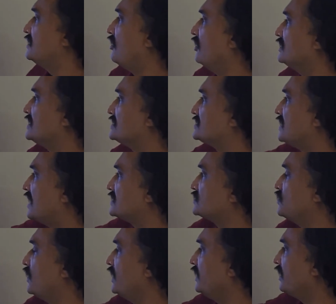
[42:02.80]
all the stars
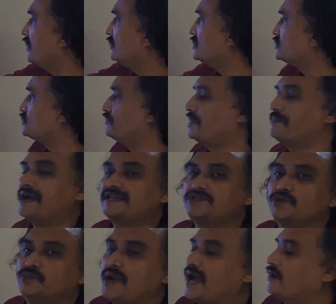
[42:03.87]
going around the
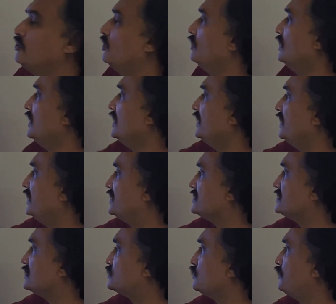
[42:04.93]
supermassive black hole, it is
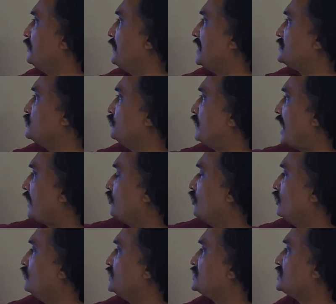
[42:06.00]
the supermassive black
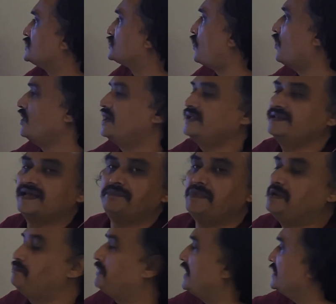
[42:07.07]
hole which is holding them
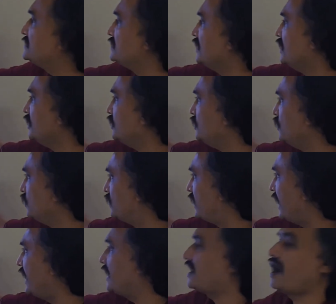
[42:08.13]
in place. You
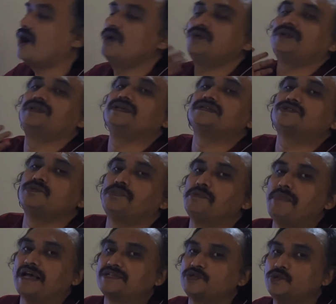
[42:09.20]
take out this
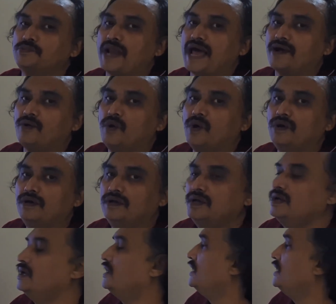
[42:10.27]
supermassive black hole,